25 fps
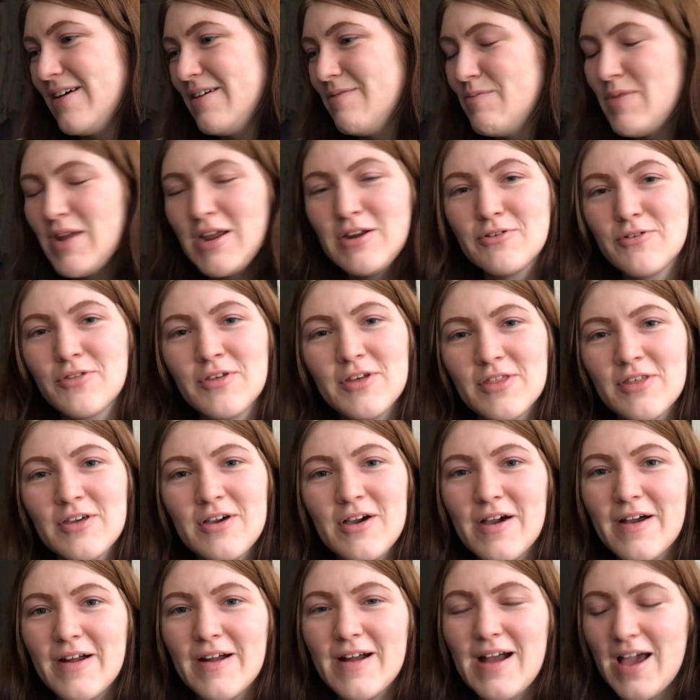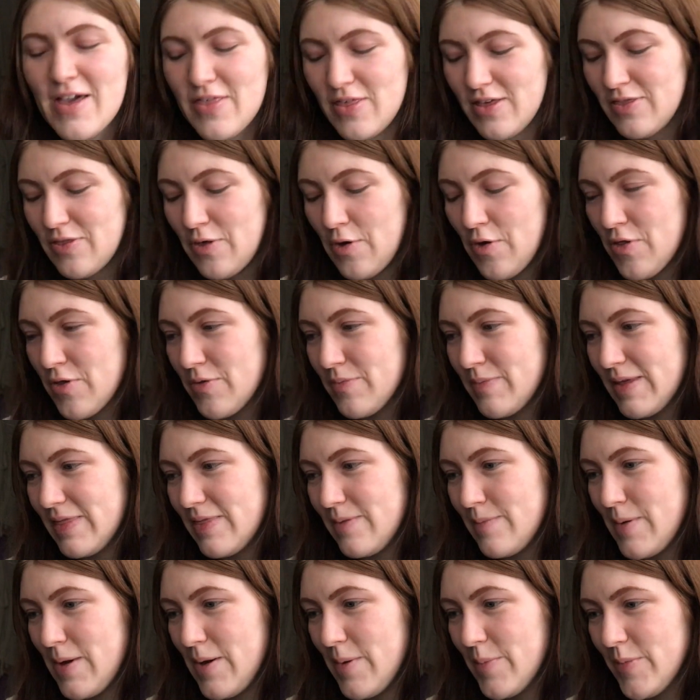but I don't think they are. I think the author made
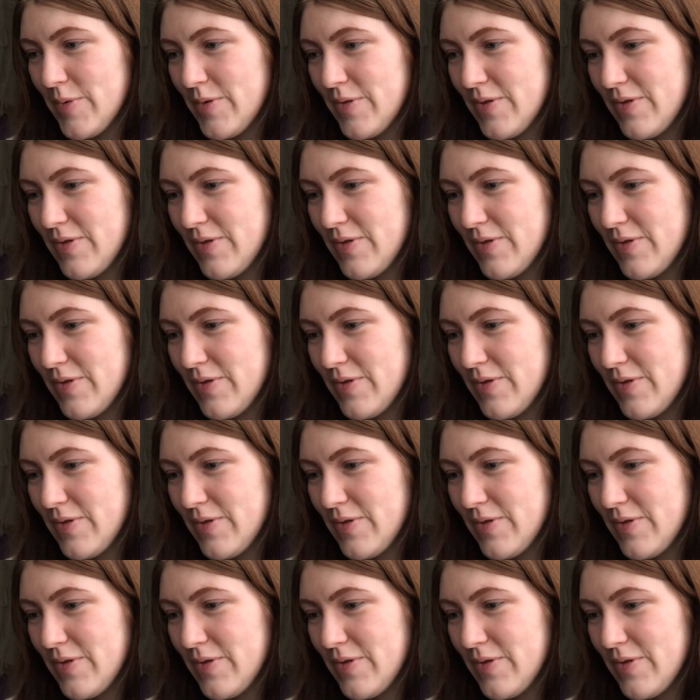them up.